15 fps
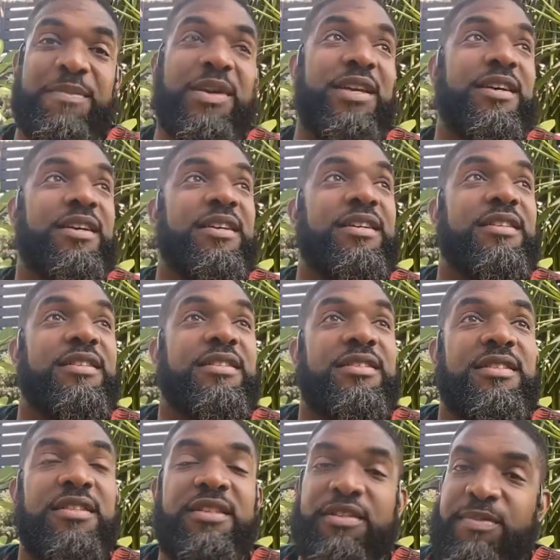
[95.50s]
because
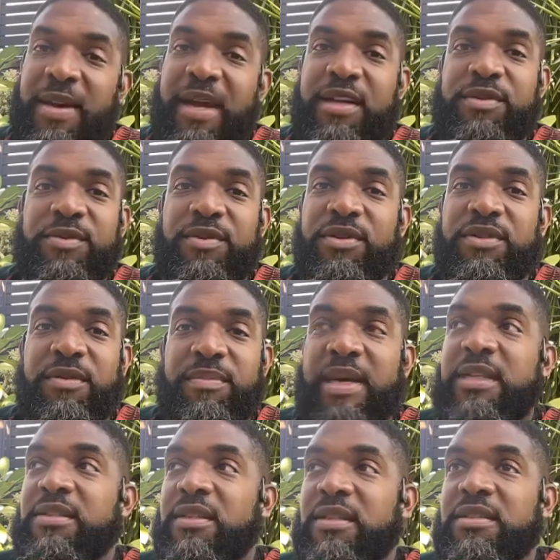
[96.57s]
these passports are
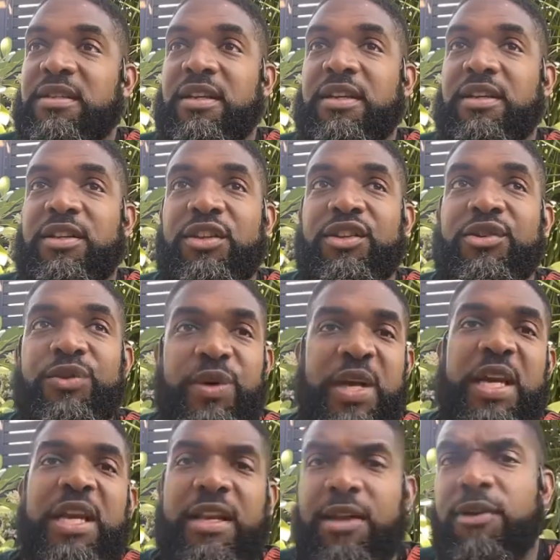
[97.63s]
basically saying you
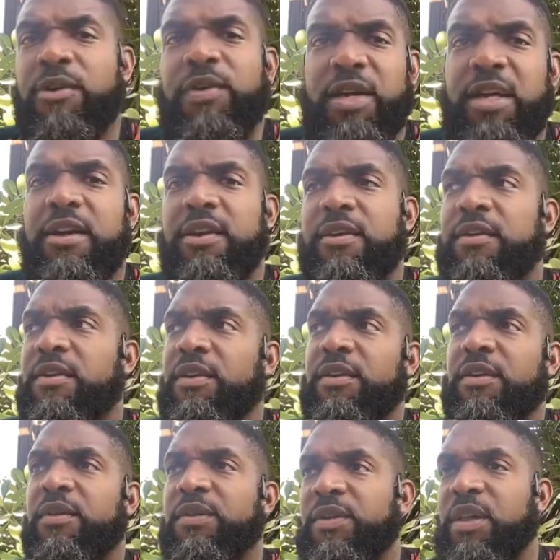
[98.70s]
can't go here or,
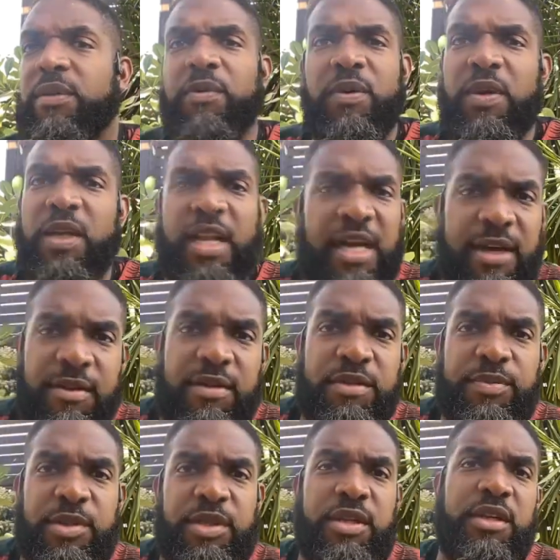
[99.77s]
or, they won't allow this
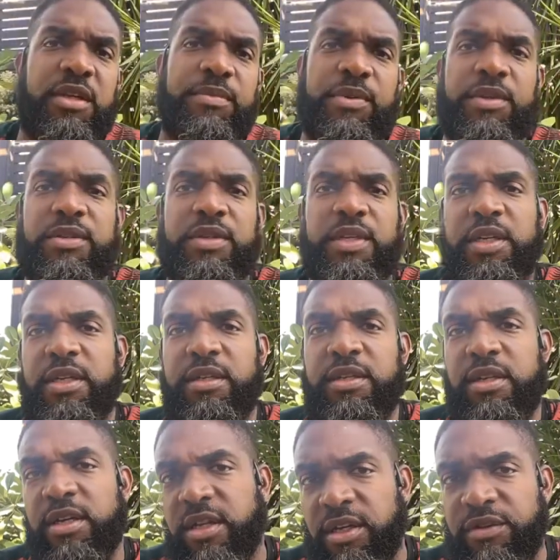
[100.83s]
particular person into
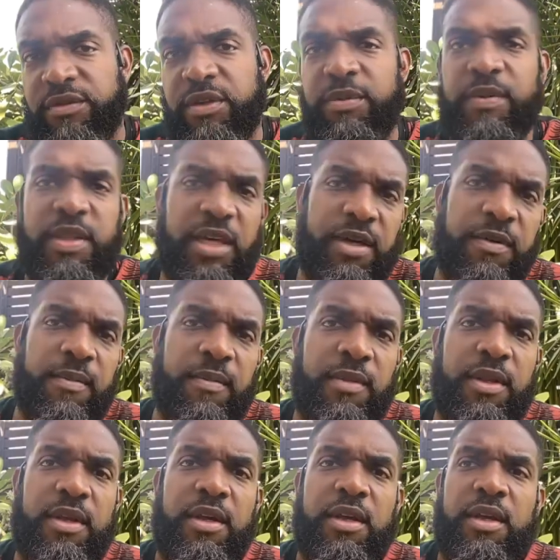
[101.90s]
the country without
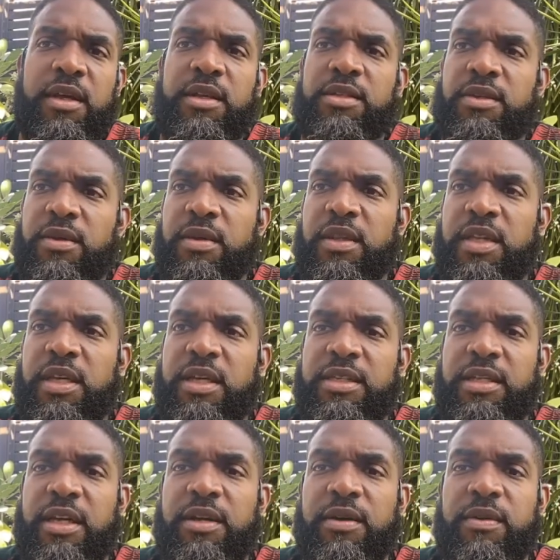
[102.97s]
certain
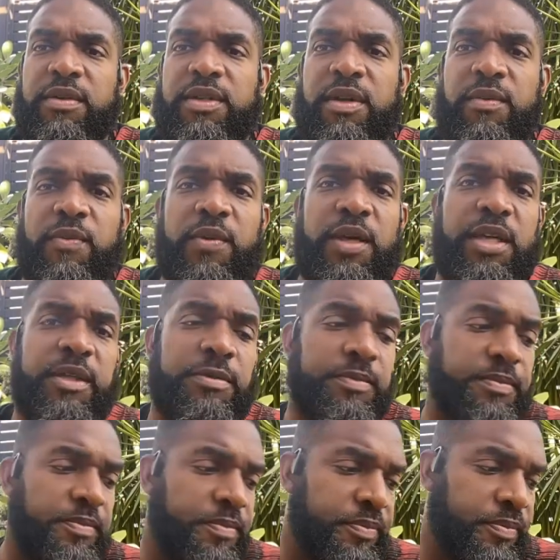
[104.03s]
things. I noticed that when,
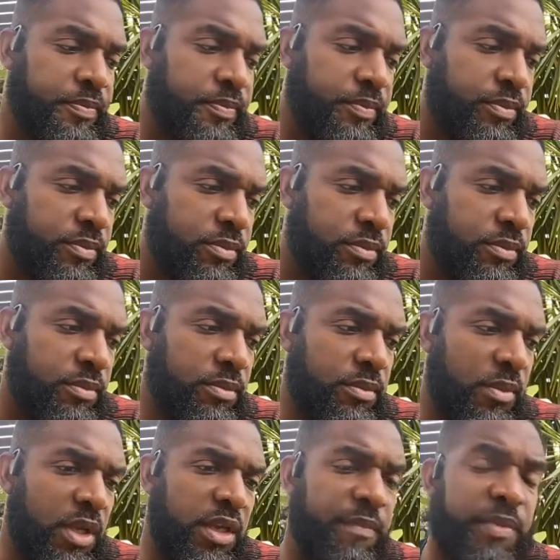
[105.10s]

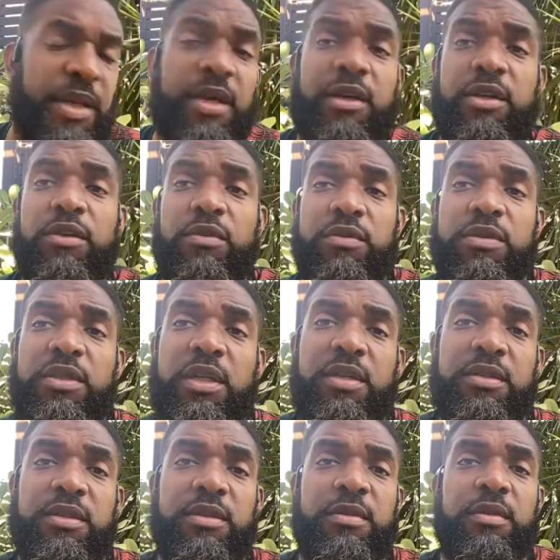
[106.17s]
in being a dual
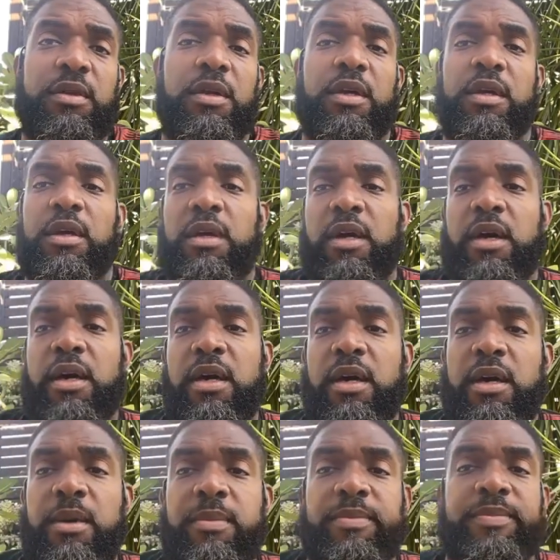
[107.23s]
citizen,
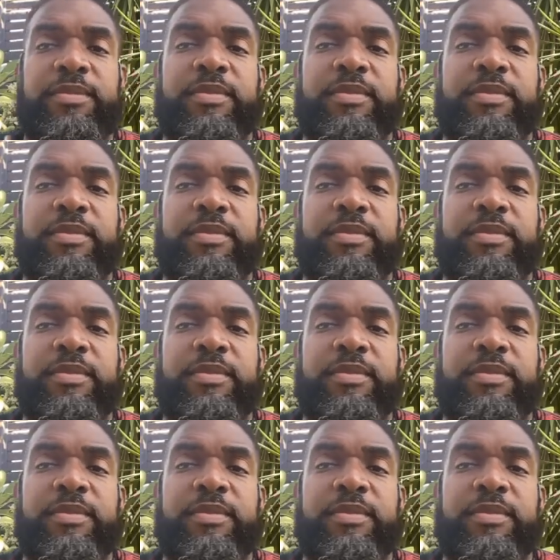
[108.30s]
um,